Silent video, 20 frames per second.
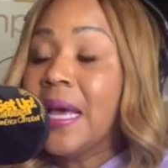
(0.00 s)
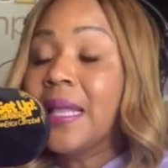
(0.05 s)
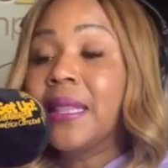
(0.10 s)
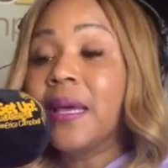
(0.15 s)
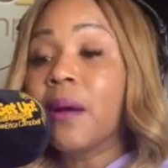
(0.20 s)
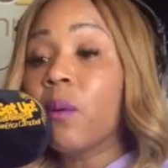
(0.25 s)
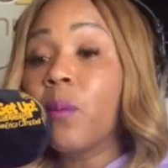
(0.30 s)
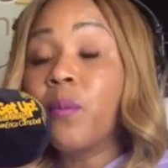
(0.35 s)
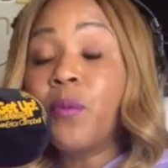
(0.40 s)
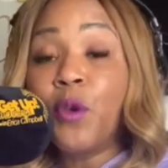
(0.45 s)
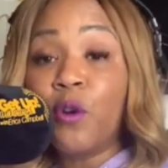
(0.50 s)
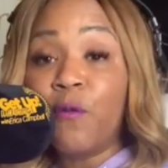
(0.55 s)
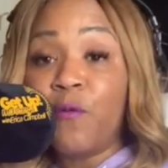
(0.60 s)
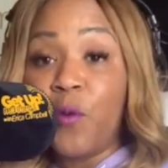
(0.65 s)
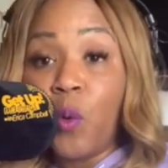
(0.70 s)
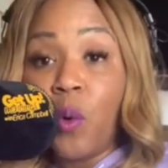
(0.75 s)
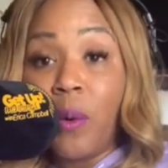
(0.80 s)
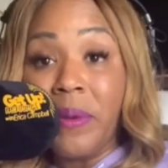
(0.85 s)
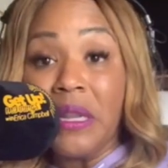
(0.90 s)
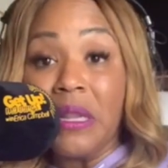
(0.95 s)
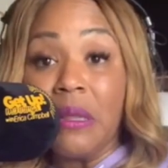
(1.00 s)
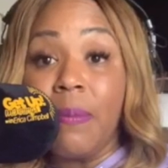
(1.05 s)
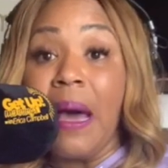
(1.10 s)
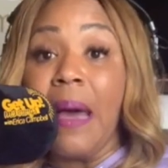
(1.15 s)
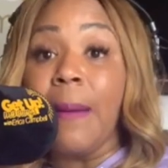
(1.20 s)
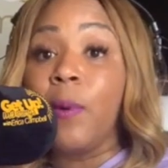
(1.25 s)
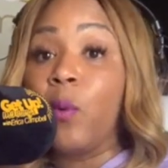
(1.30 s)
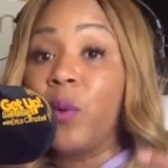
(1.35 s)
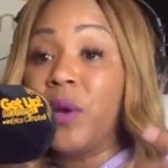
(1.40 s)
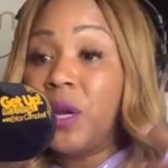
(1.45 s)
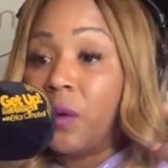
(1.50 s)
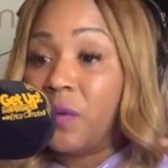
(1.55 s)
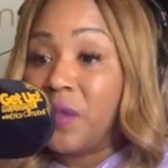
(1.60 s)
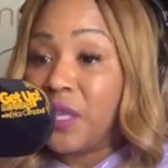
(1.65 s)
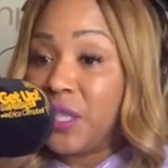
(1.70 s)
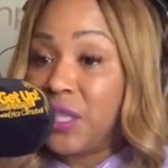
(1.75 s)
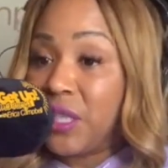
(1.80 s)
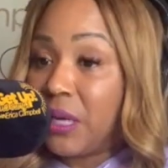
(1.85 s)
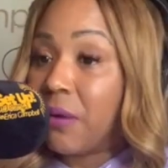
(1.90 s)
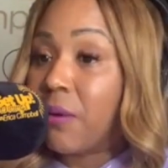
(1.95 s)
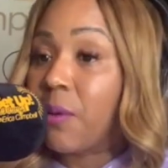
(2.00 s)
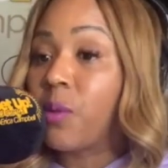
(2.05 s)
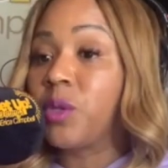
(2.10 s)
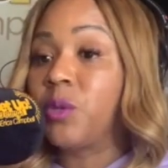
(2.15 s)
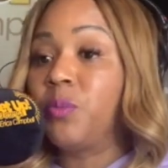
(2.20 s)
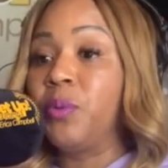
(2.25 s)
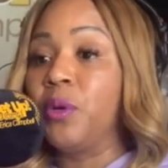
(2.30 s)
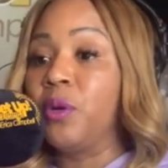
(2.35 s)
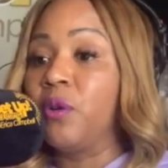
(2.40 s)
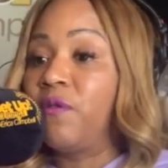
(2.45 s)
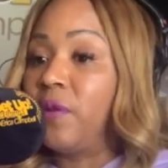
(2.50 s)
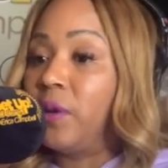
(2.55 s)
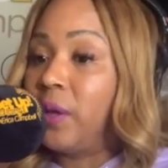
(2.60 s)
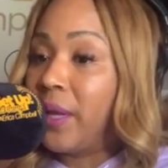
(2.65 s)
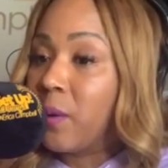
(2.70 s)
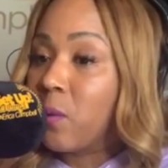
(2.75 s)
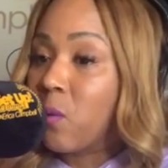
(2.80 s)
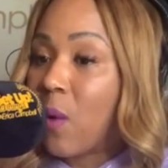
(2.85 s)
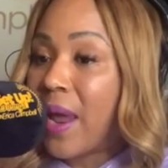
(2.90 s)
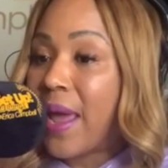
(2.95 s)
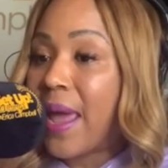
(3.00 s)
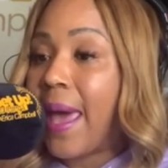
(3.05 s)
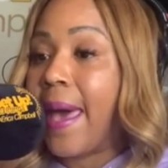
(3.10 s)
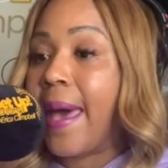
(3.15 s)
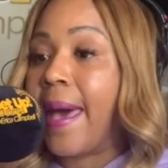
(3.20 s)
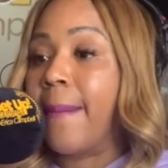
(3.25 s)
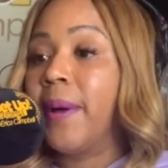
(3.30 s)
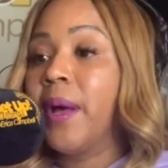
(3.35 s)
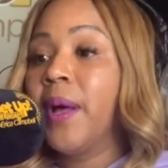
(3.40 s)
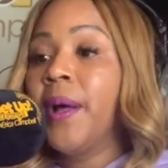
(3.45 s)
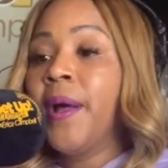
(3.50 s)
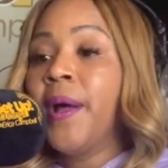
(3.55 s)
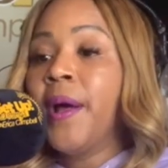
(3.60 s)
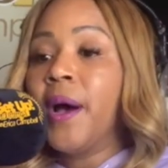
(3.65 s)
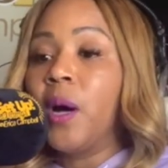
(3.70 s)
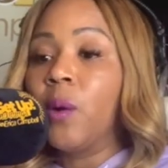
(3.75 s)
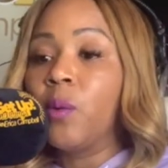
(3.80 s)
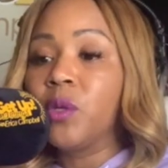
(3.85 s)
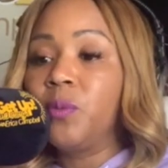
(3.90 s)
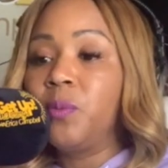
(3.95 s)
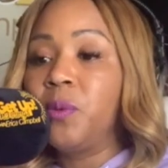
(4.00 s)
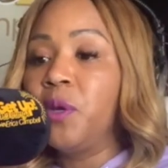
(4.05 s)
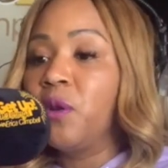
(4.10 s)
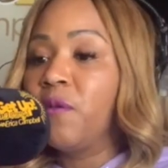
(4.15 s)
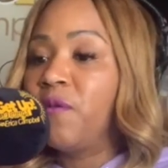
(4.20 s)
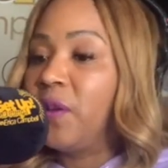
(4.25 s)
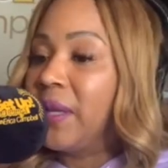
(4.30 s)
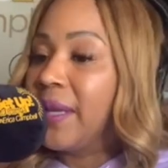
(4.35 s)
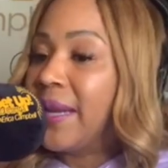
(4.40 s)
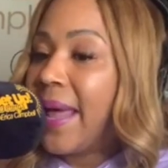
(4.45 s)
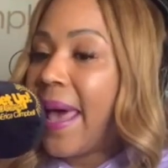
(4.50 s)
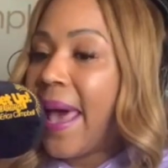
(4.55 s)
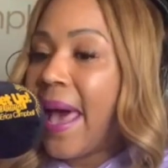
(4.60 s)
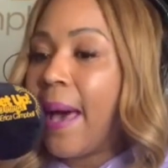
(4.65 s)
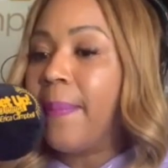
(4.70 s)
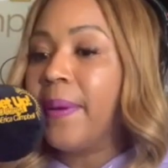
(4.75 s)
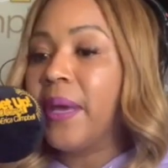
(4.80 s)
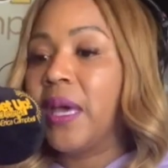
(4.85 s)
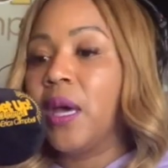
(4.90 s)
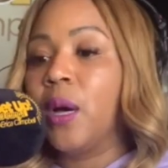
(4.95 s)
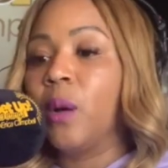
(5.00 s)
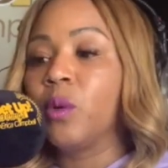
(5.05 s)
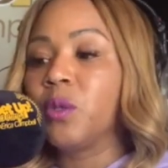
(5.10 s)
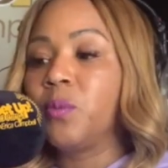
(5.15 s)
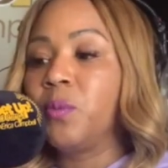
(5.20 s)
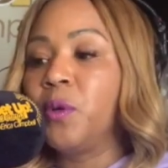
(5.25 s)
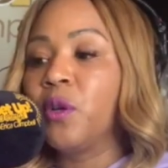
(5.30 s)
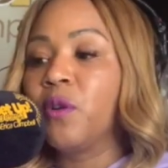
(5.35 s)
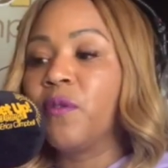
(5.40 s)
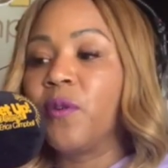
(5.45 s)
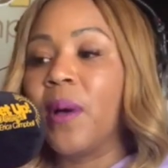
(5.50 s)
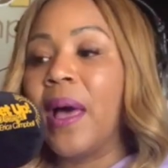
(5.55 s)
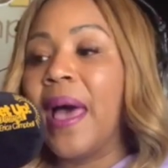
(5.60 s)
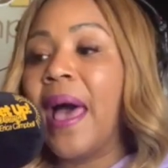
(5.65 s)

There were beautiful women in the Bible. We know that Sarah was beautiful and Rahab was beautiful and Abigail was beautiful.